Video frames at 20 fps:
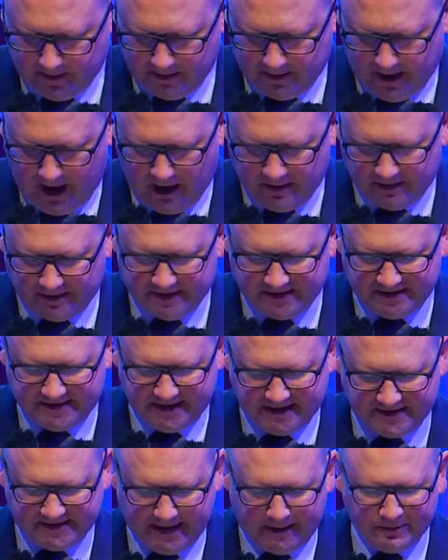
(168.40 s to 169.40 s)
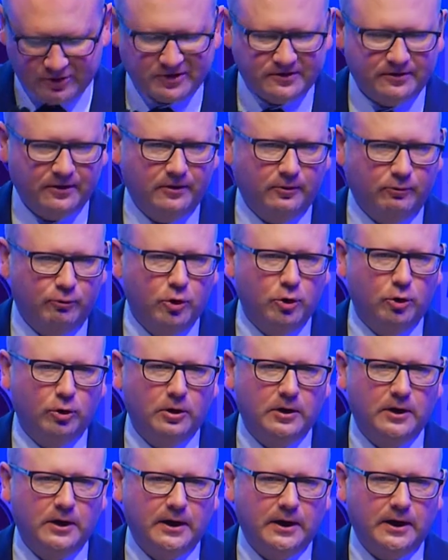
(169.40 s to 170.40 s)
Ireland is the exception to the rule
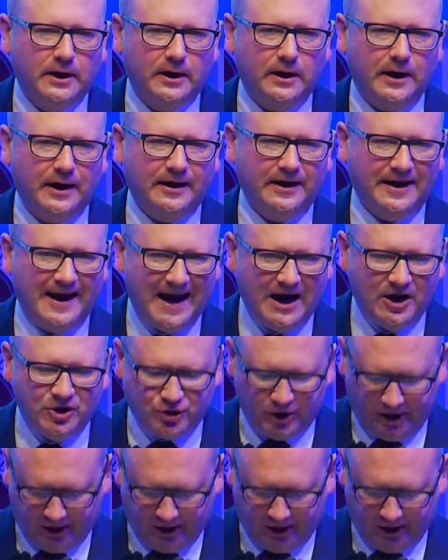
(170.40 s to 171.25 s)
in an ageing